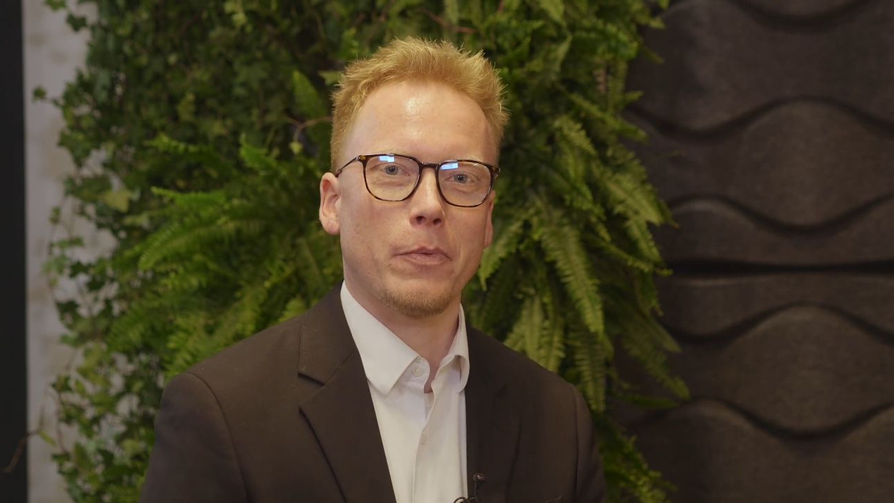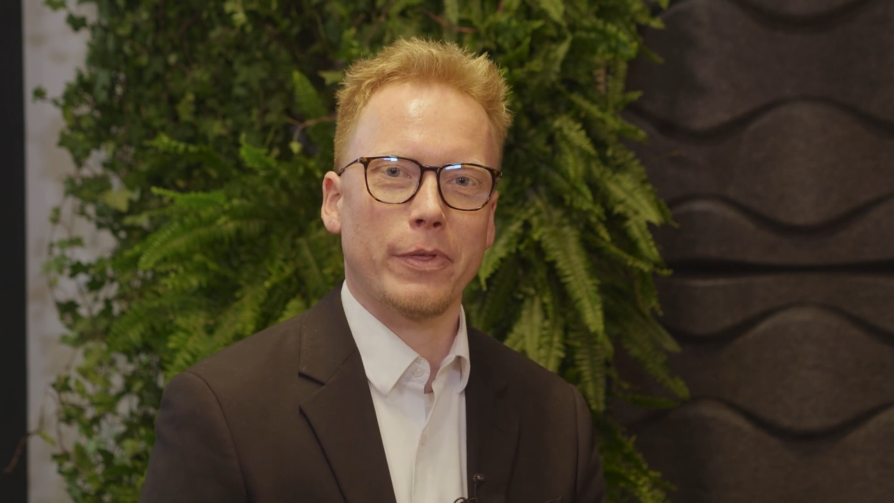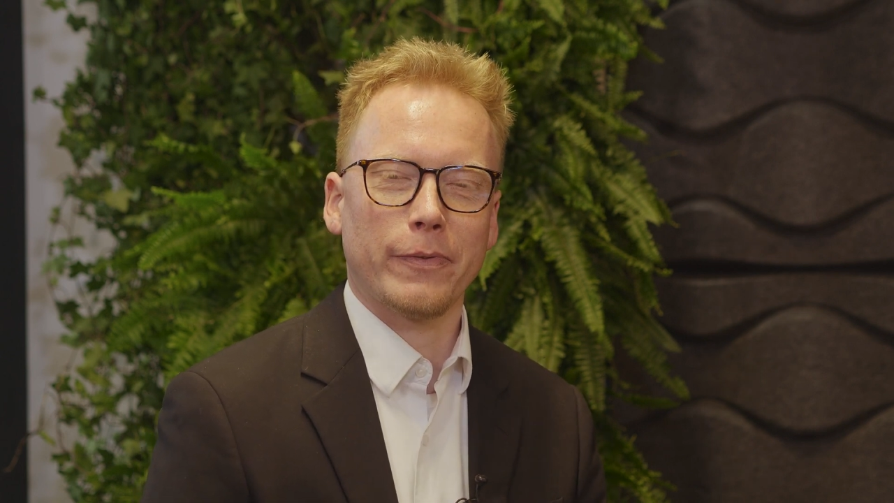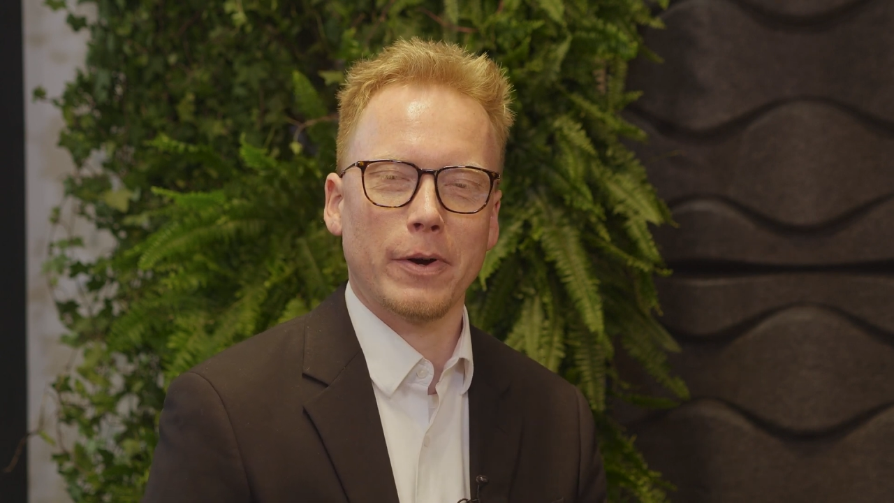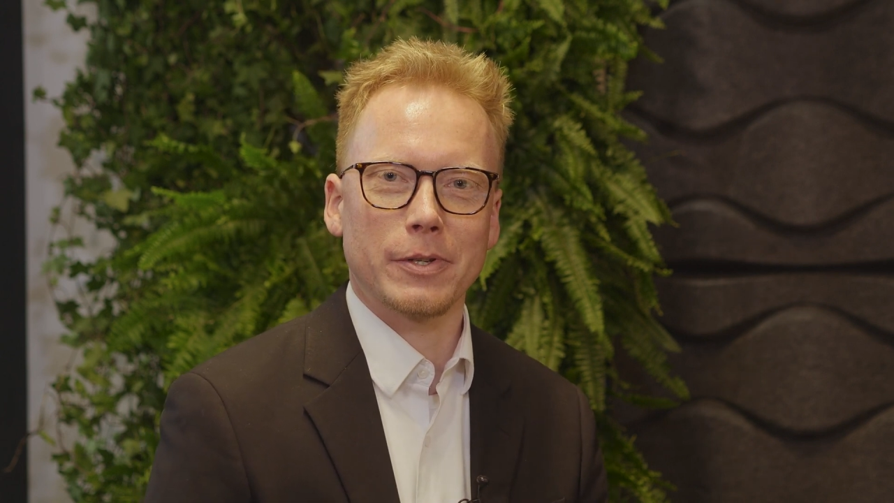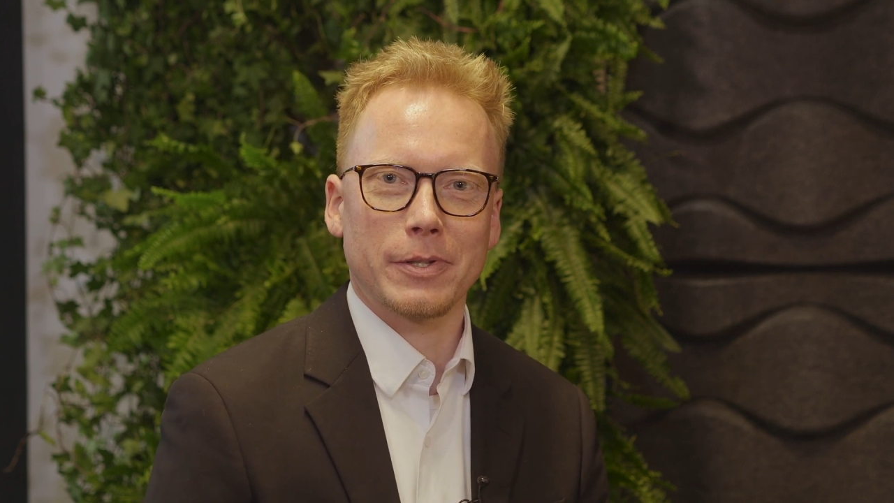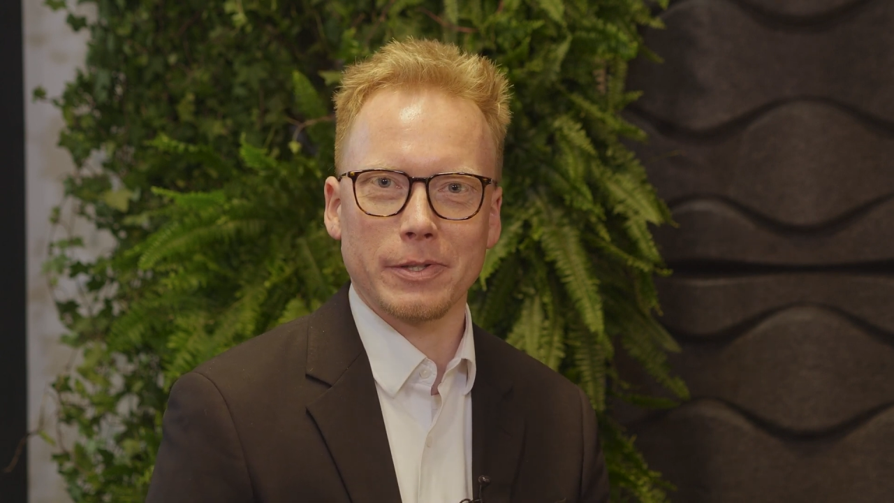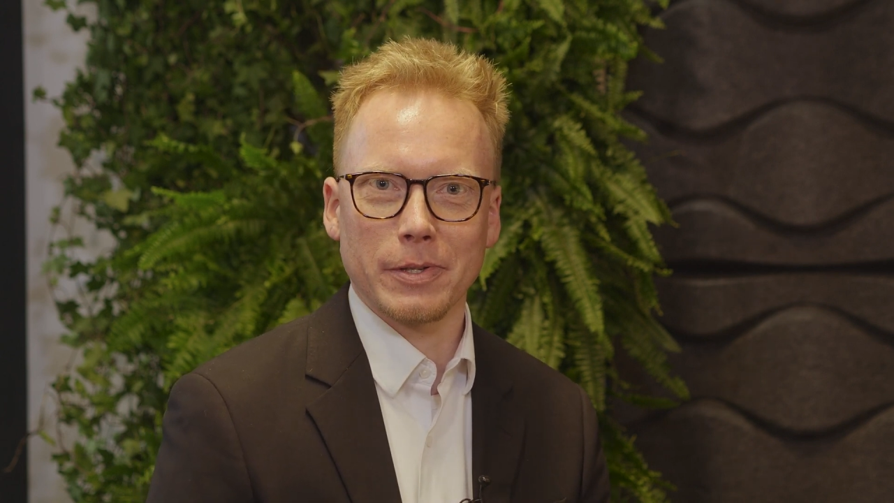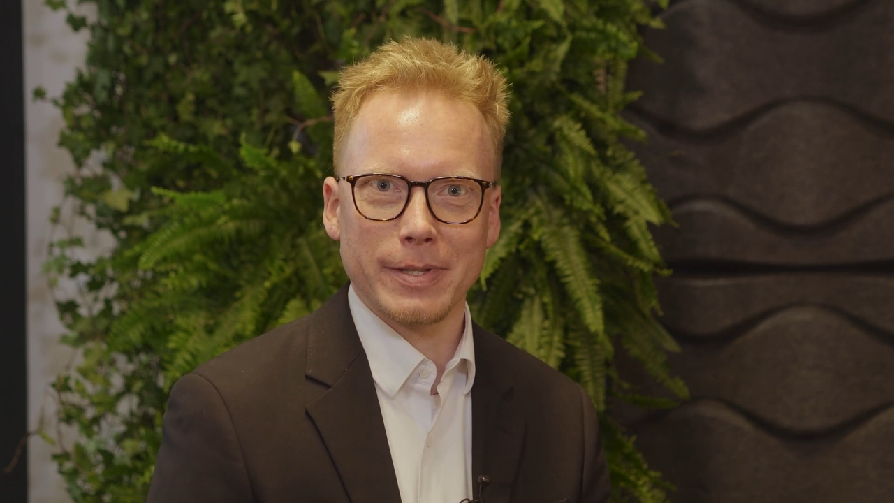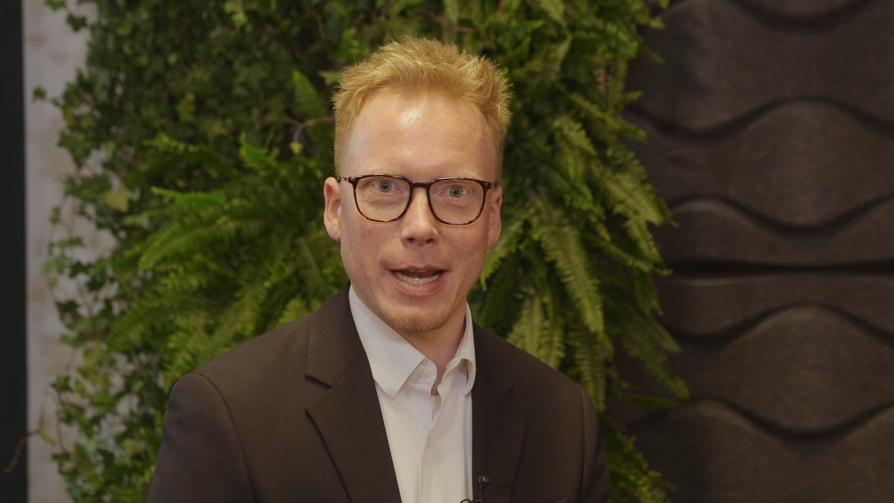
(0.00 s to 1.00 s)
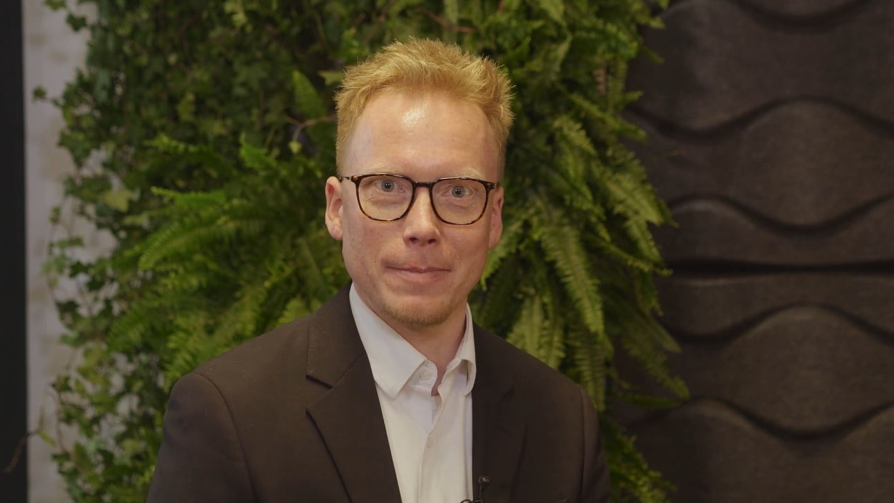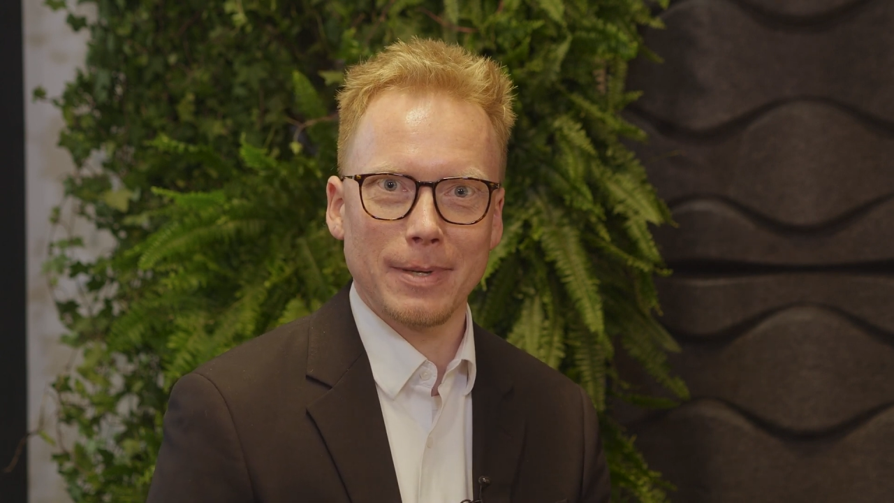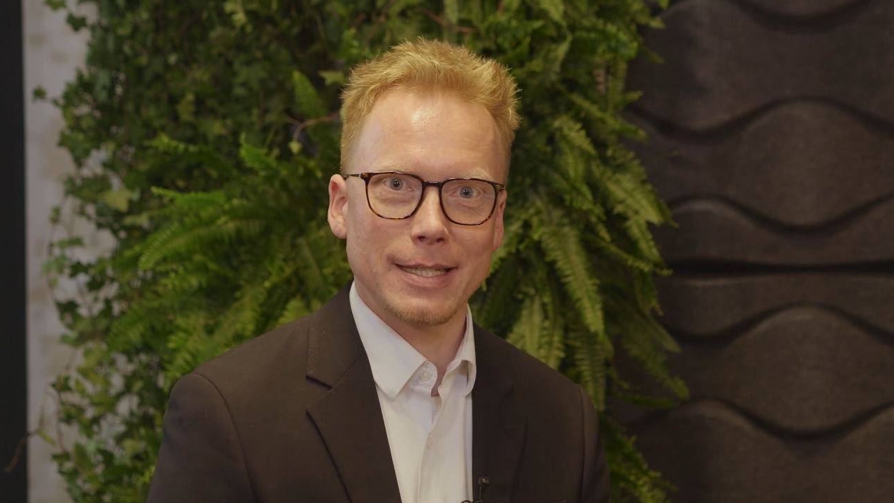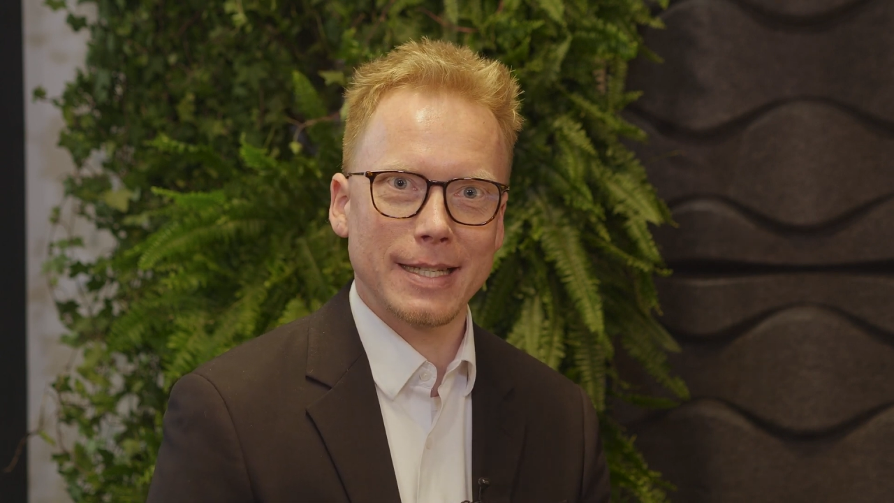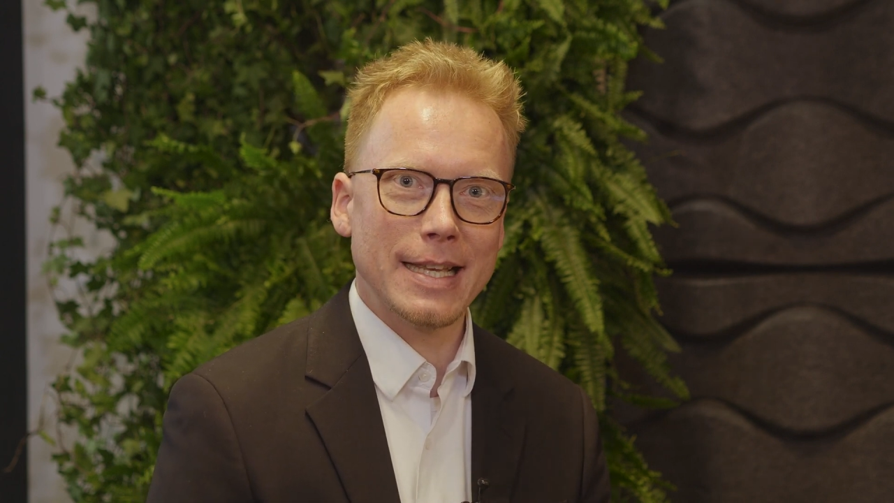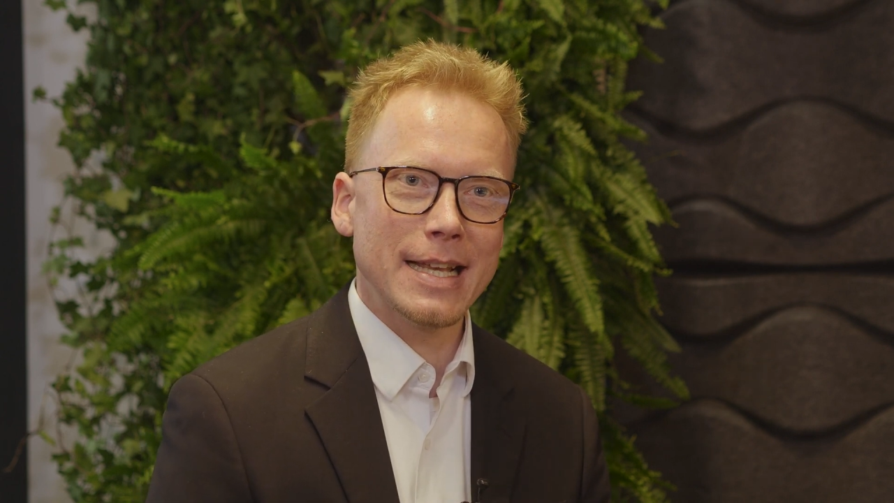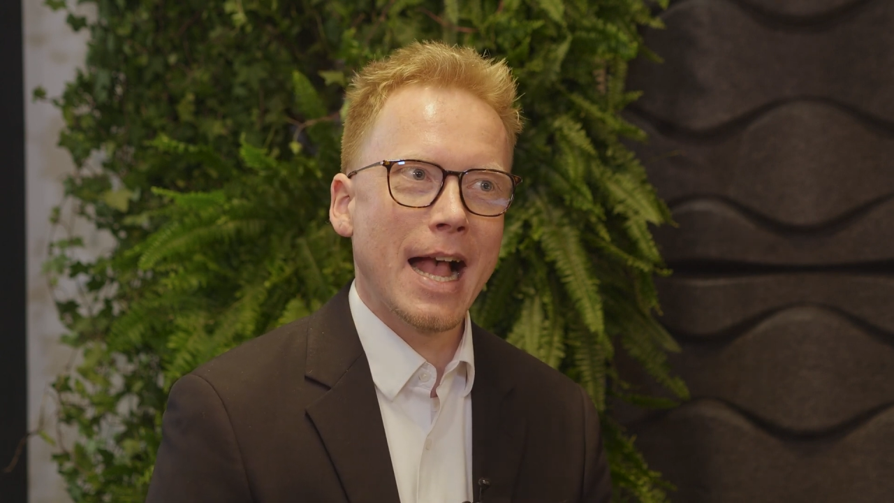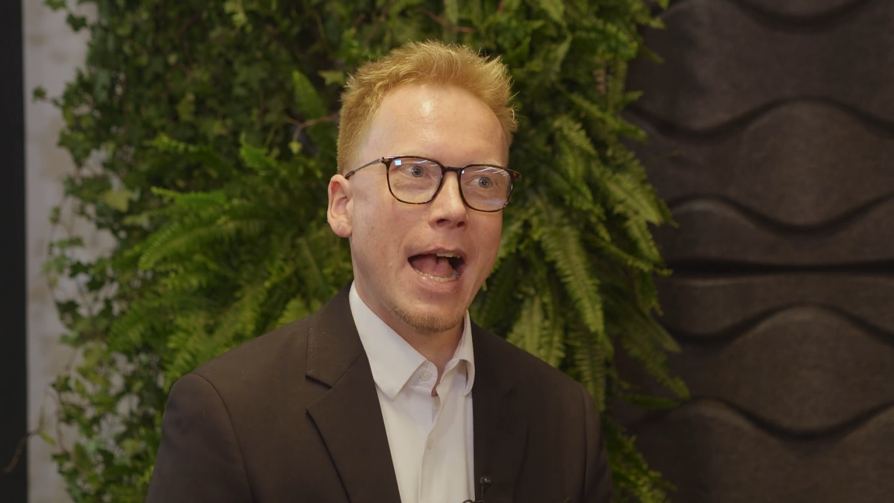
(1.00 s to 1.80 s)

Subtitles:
with focus on sustainability,